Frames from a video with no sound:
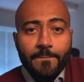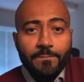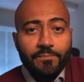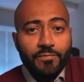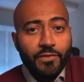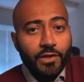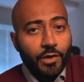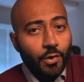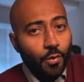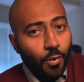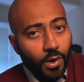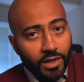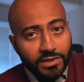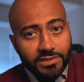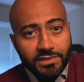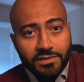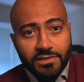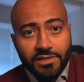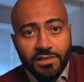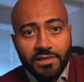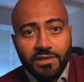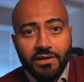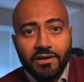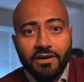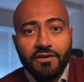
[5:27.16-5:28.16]
The
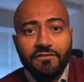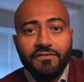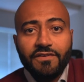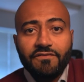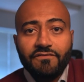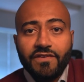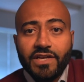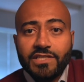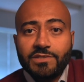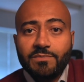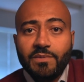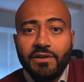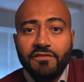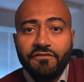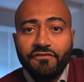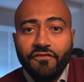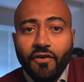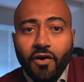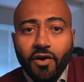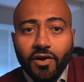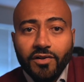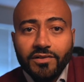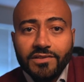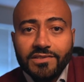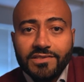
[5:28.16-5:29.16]
quantity of investment
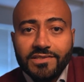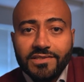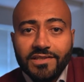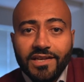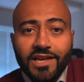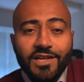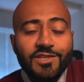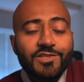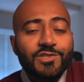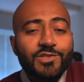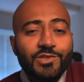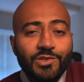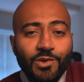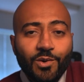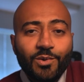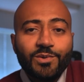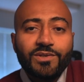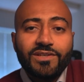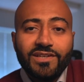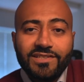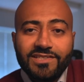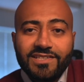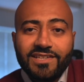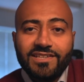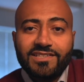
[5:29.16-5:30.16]
falls, and so
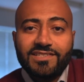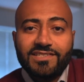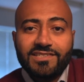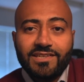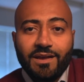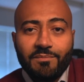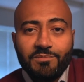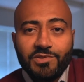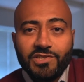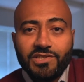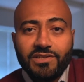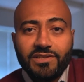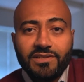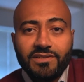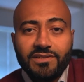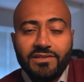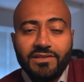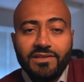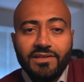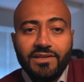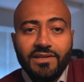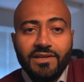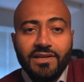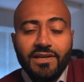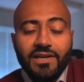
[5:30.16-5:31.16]
does consumption.
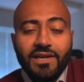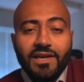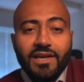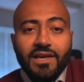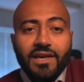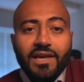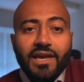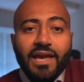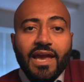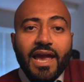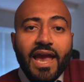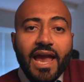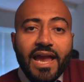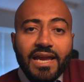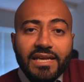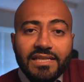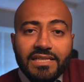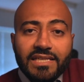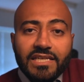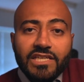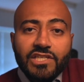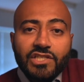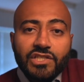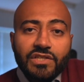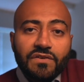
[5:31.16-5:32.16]
AD
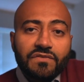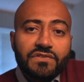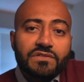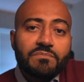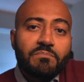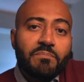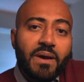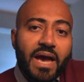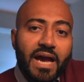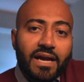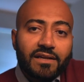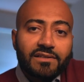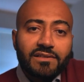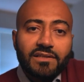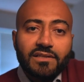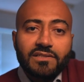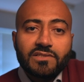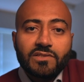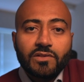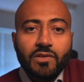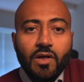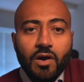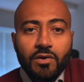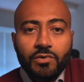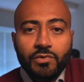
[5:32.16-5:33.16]
shifts back to its
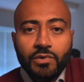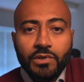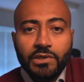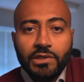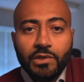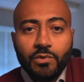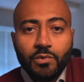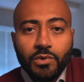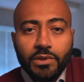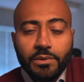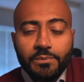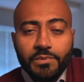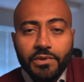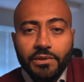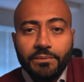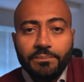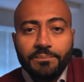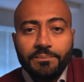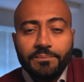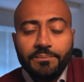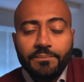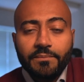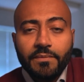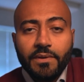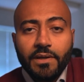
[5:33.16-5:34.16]
long run equilibrium.
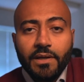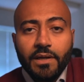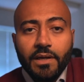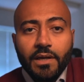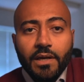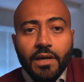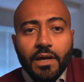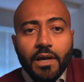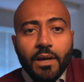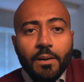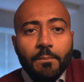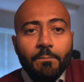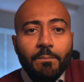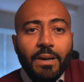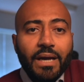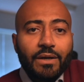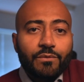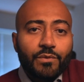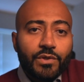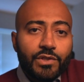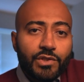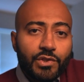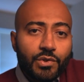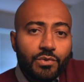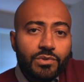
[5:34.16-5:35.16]
By
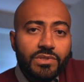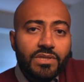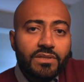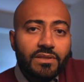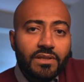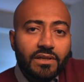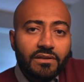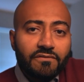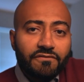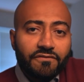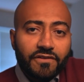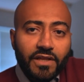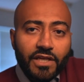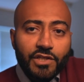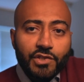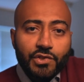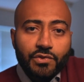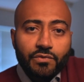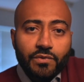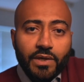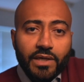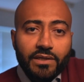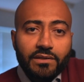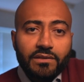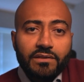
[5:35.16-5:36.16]
reducing the inflation
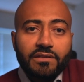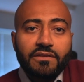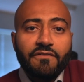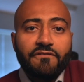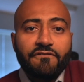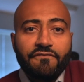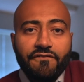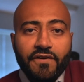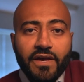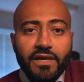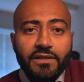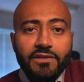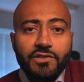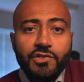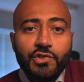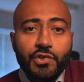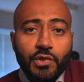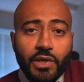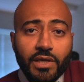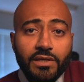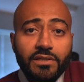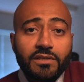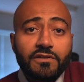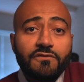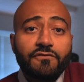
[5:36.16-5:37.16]
rate, the Fed
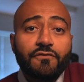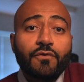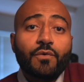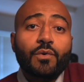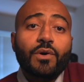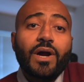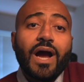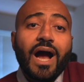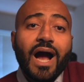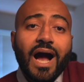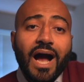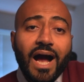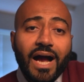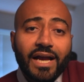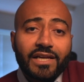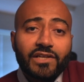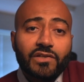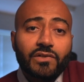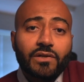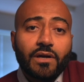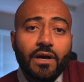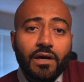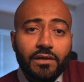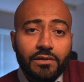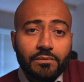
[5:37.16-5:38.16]
traded for
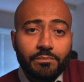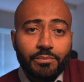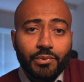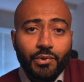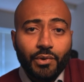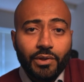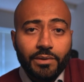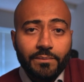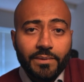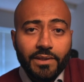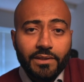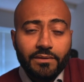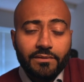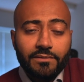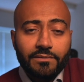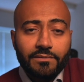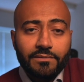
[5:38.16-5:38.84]
higher unemployment.